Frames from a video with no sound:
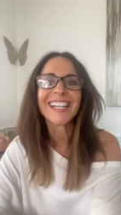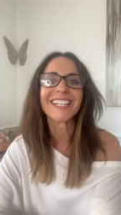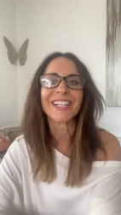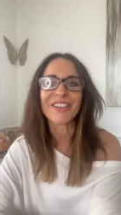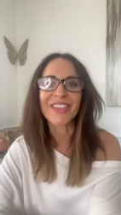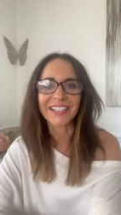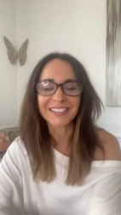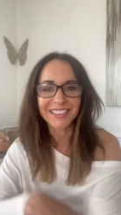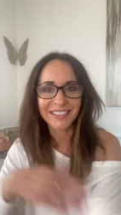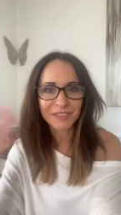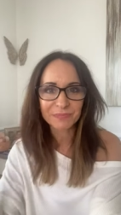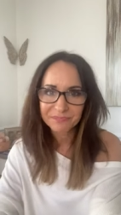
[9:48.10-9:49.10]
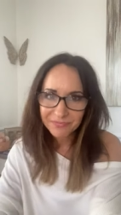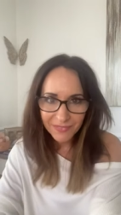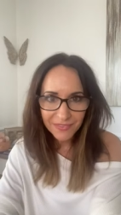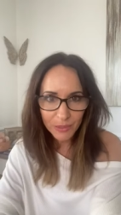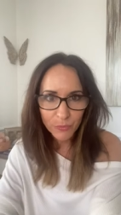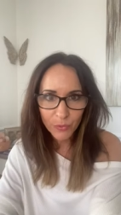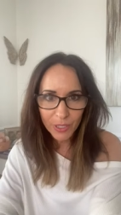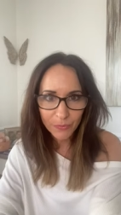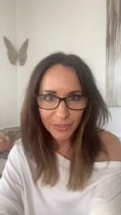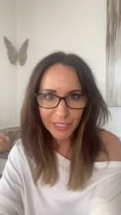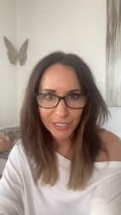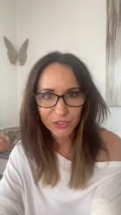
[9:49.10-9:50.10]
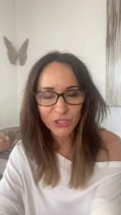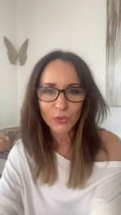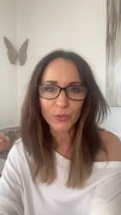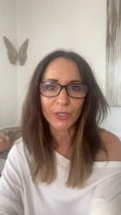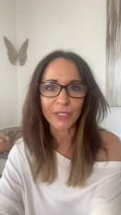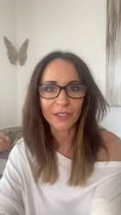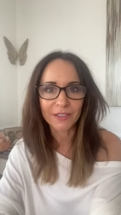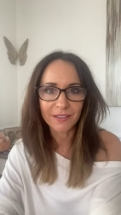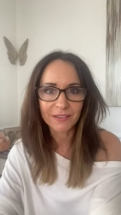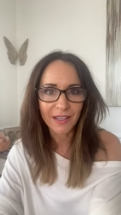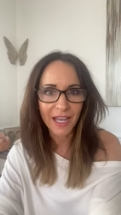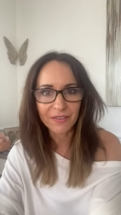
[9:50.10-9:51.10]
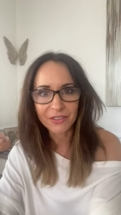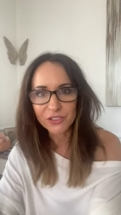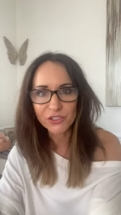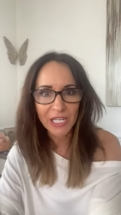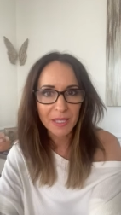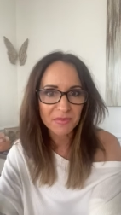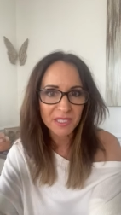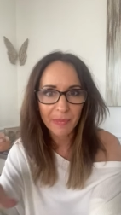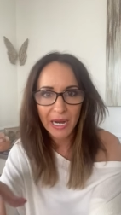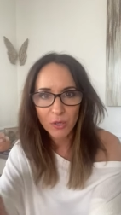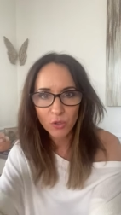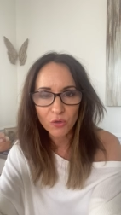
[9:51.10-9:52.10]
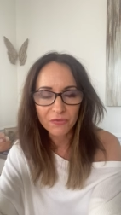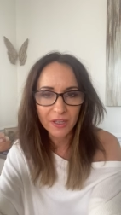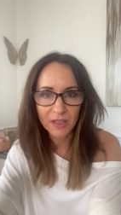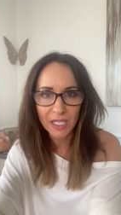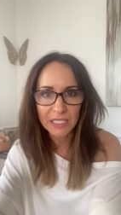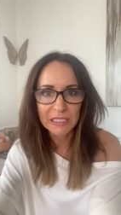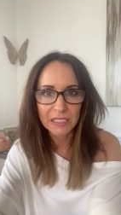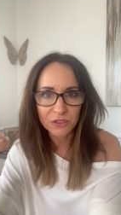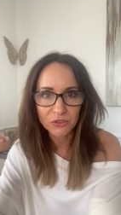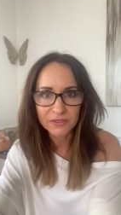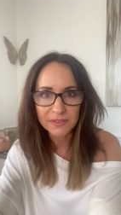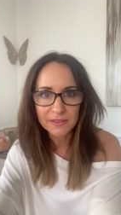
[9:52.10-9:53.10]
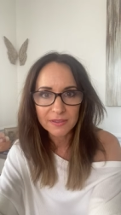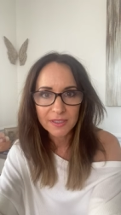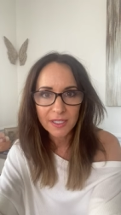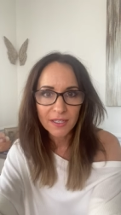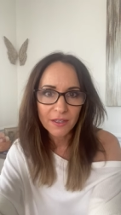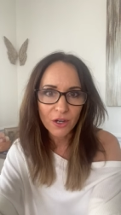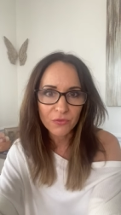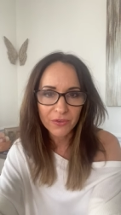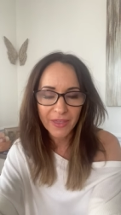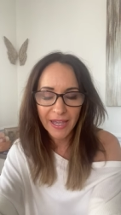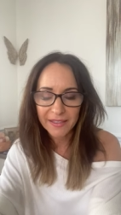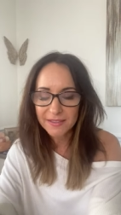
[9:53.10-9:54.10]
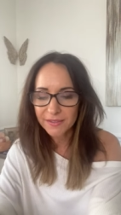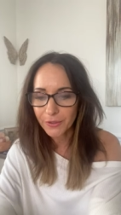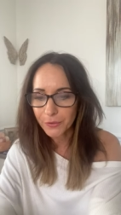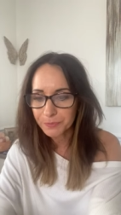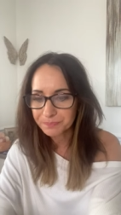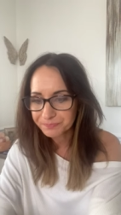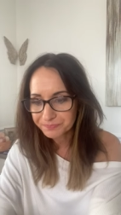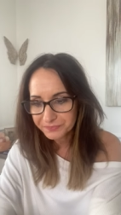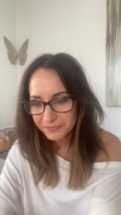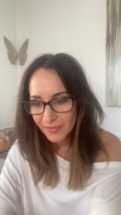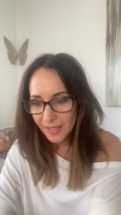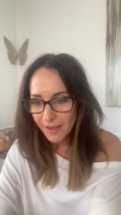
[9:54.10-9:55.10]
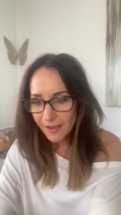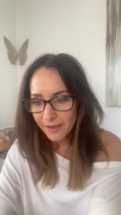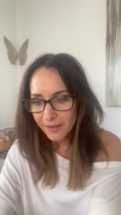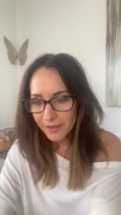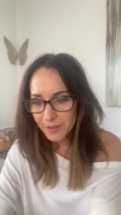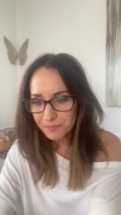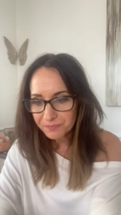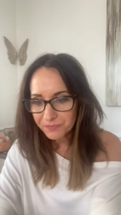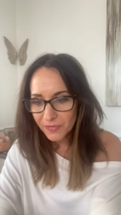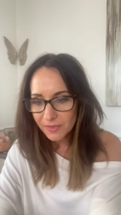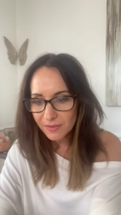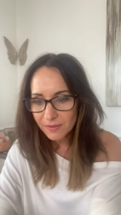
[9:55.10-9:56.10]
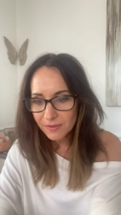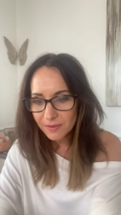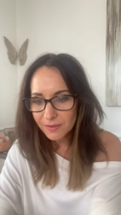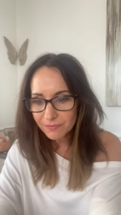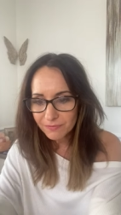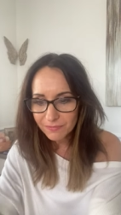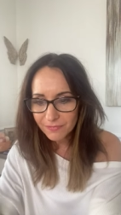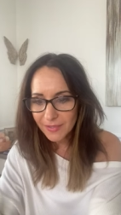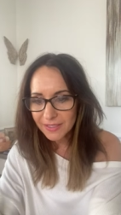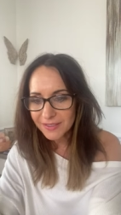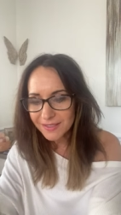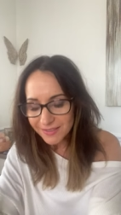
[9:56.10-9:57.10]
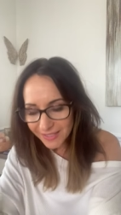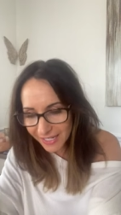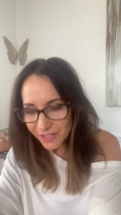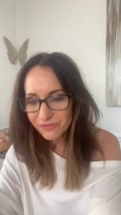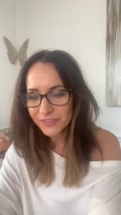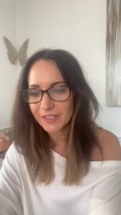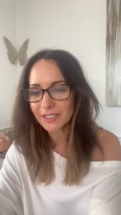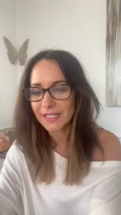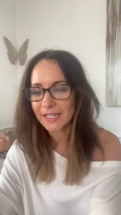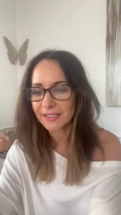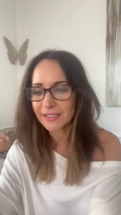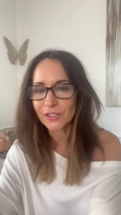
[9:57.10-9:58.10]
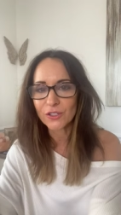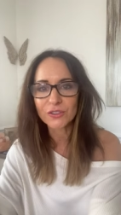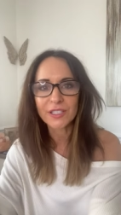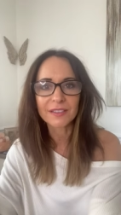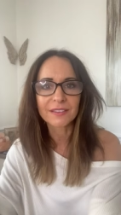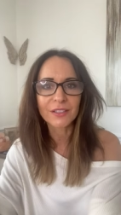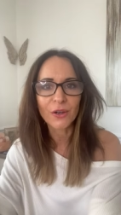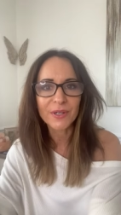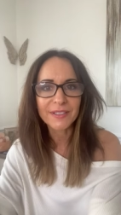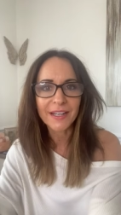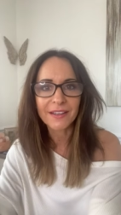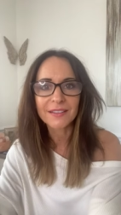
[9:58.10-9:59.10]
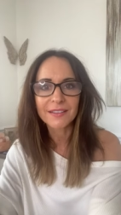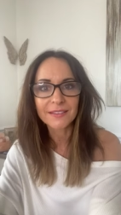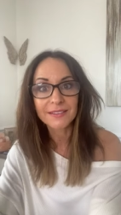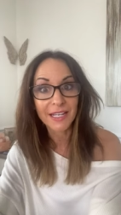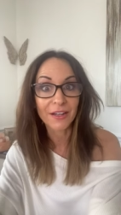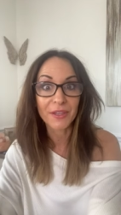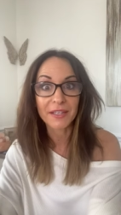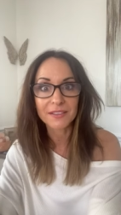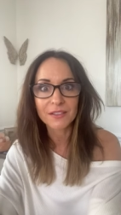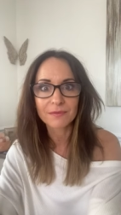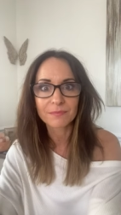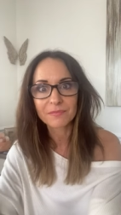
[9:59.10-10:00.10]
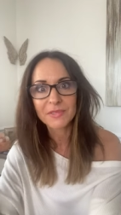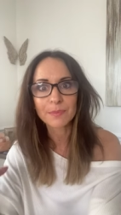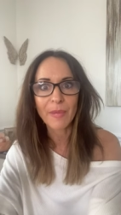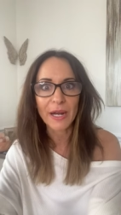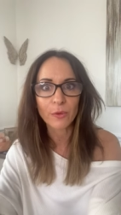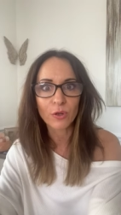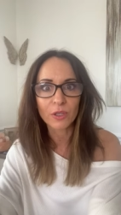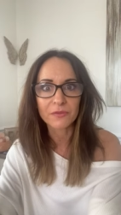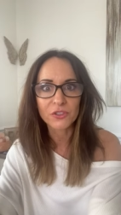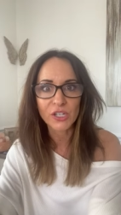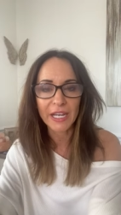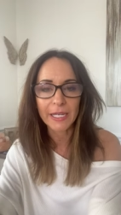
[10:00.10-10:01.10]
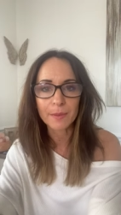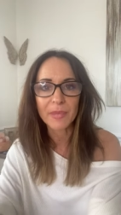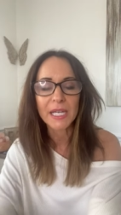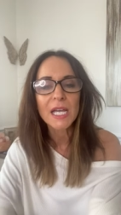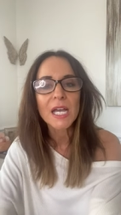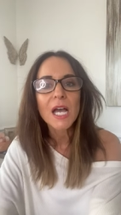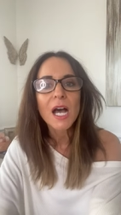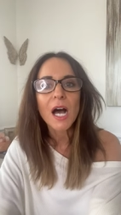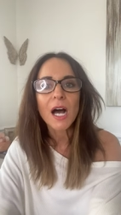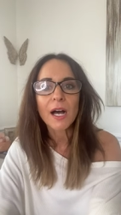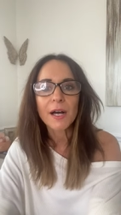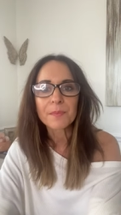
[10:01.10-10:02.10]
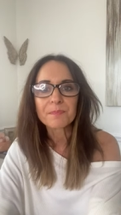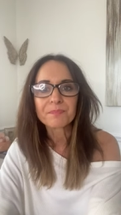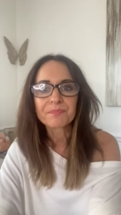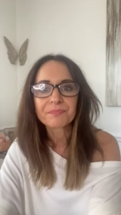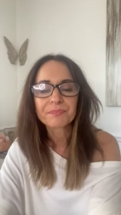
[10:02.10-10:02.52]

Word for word: you know, that's a then what are we going to do? We're going to have a shame spiral, feel a lot of guilt over that. So um, instead of feeling that guilt and going down that down that spiral of shame, um,